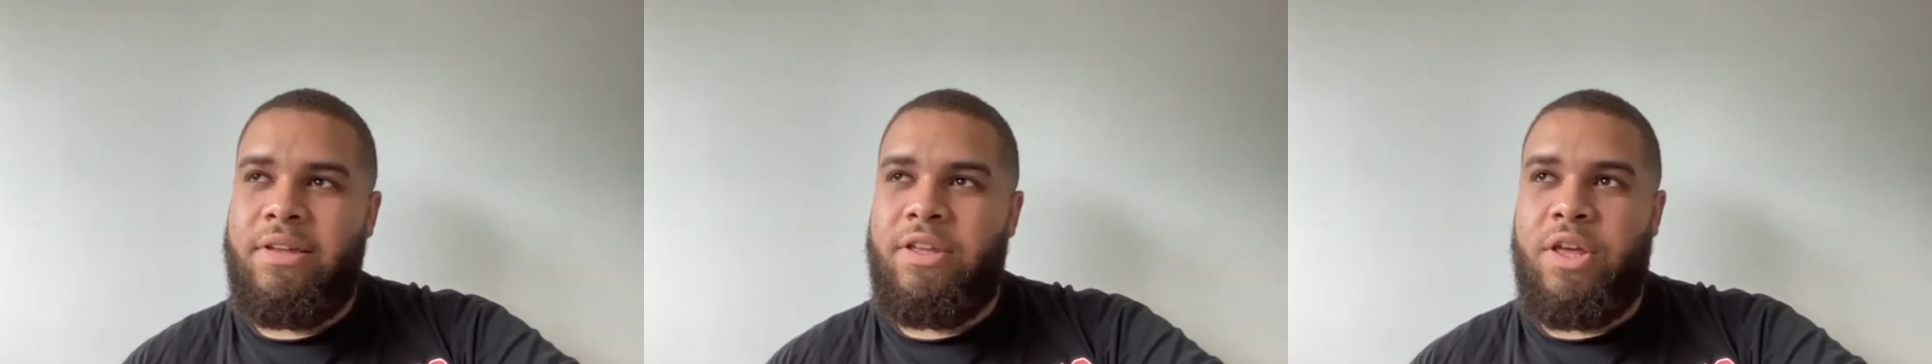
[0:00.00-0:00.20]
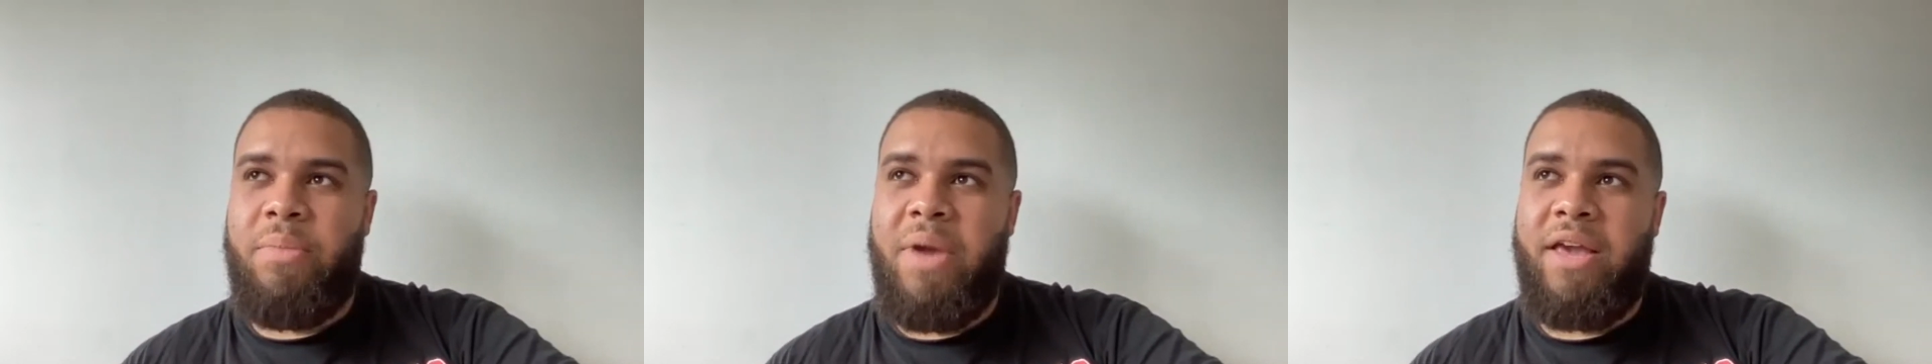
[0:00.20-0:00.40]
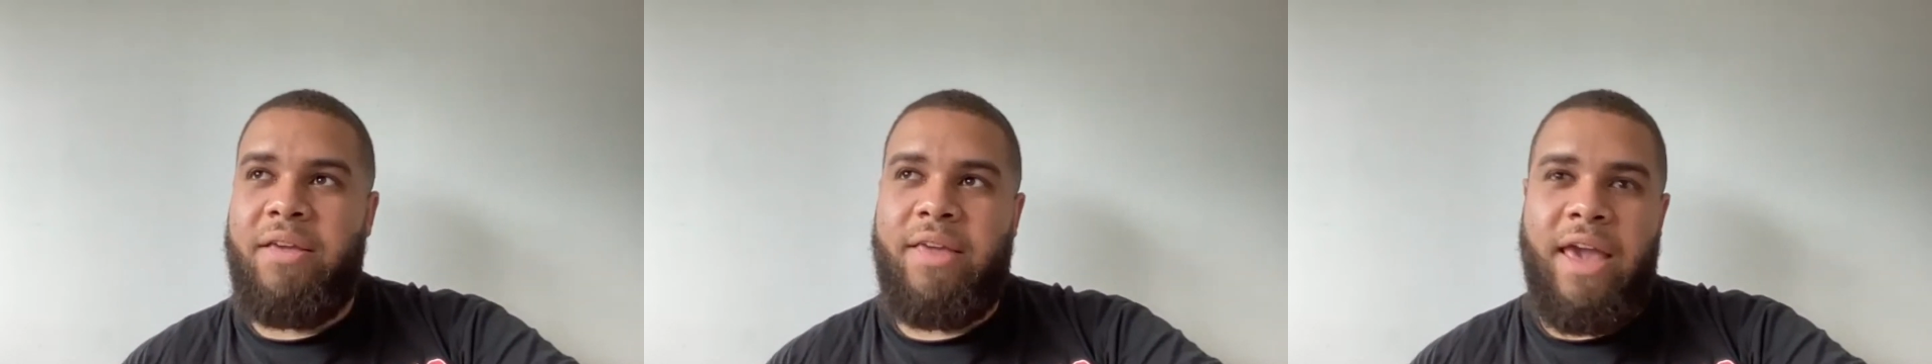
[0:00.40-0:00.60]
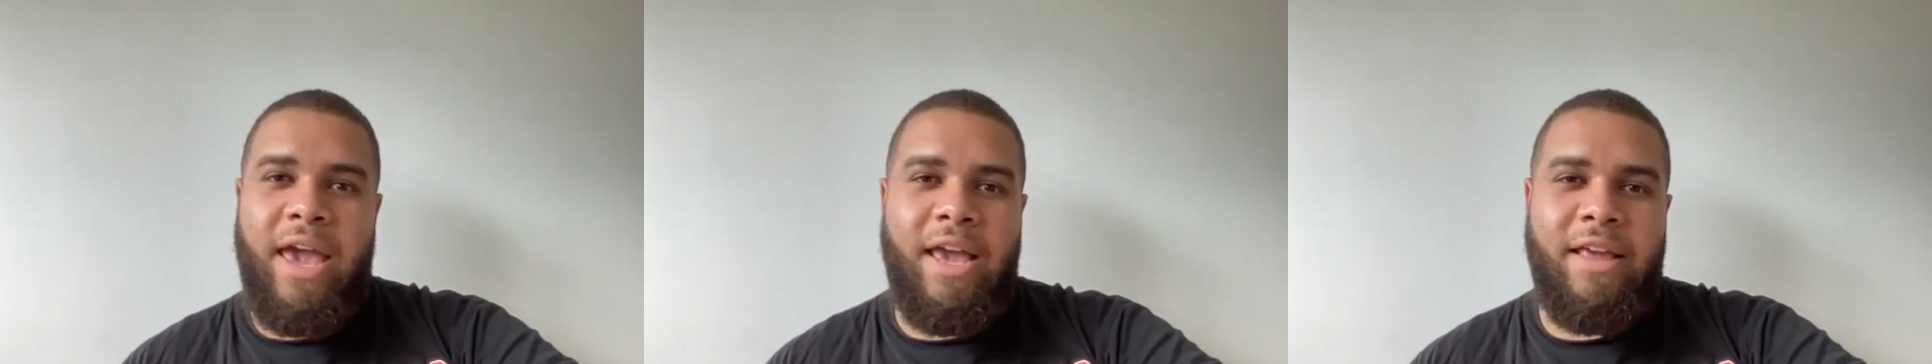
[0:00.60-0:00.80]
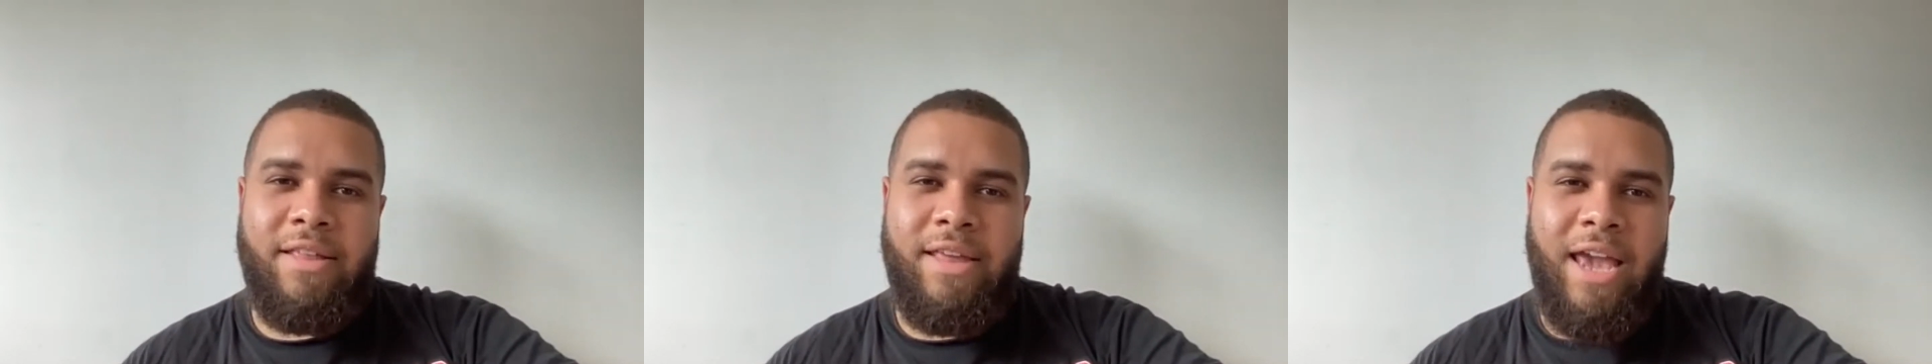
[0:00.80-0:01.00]
you may say
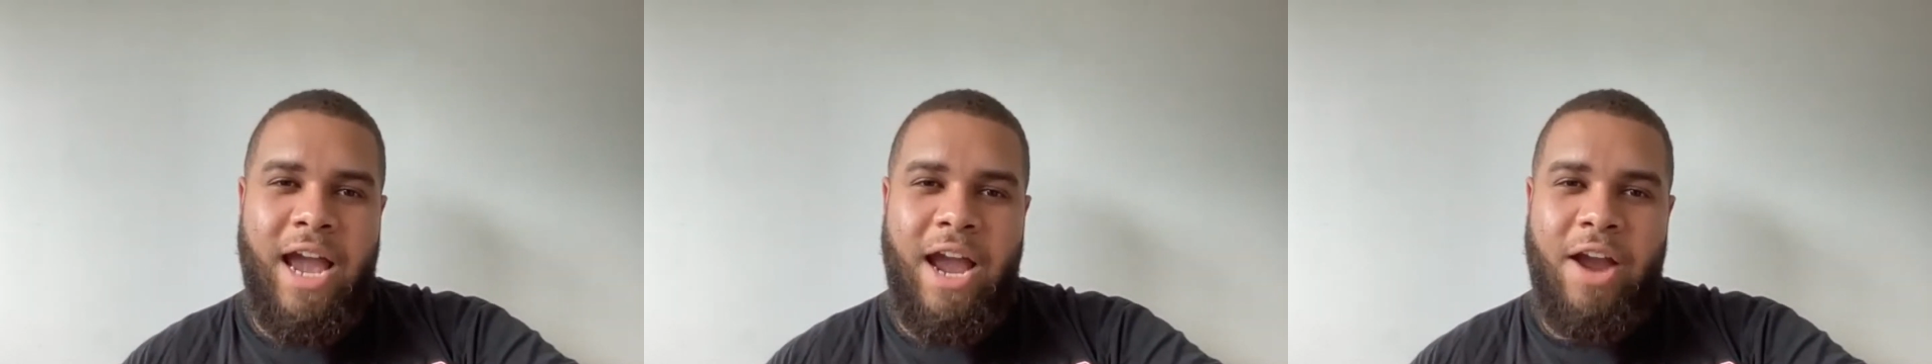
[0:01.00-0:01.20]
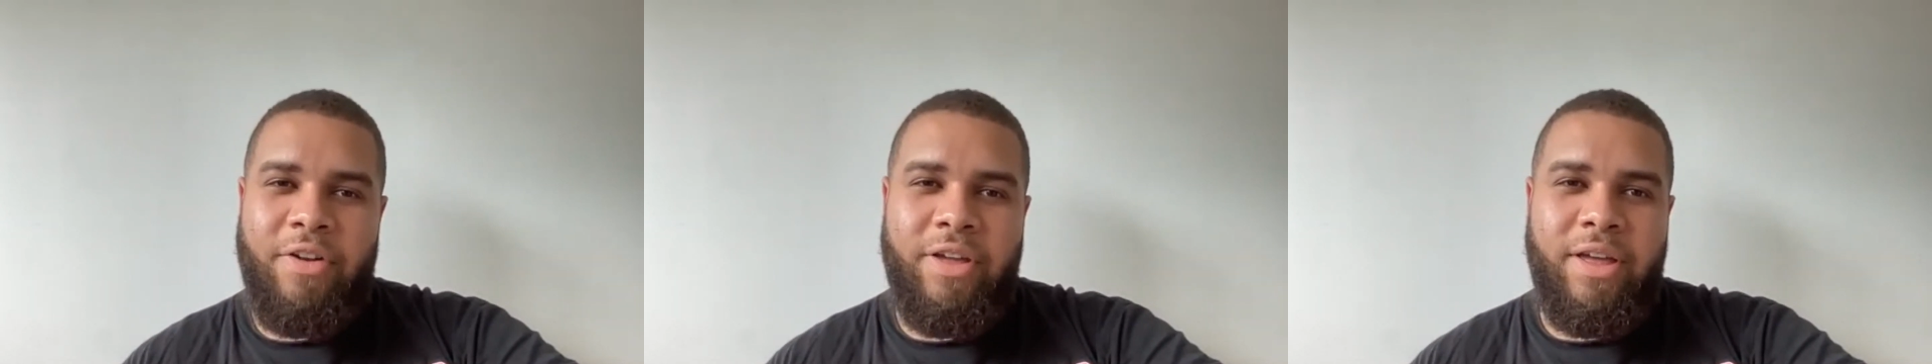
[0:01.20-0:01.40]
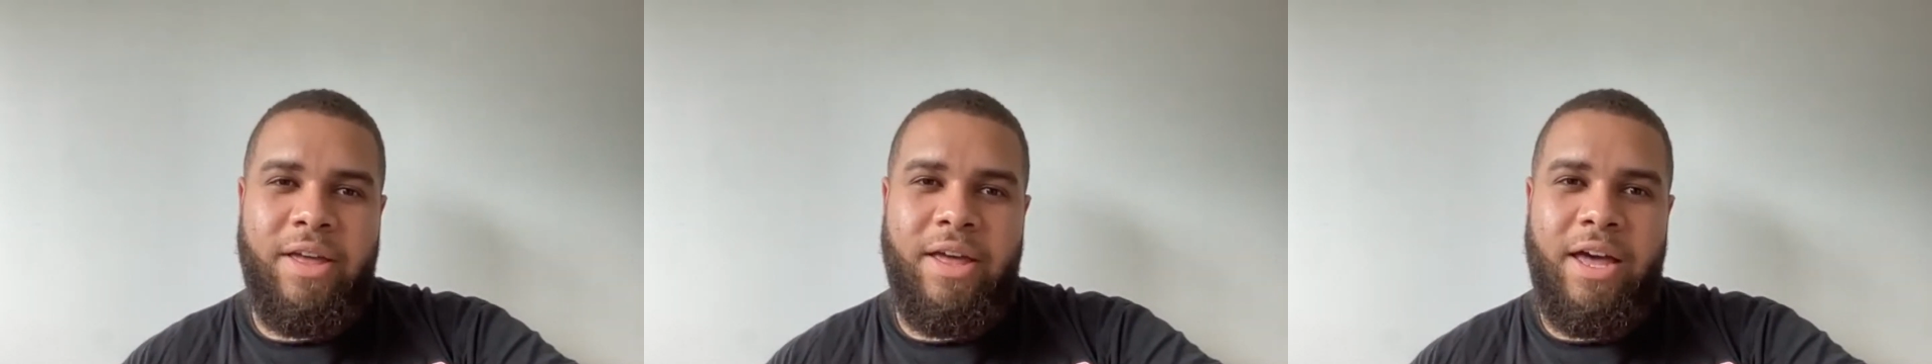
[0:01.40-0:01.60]
Ainsley Harriott,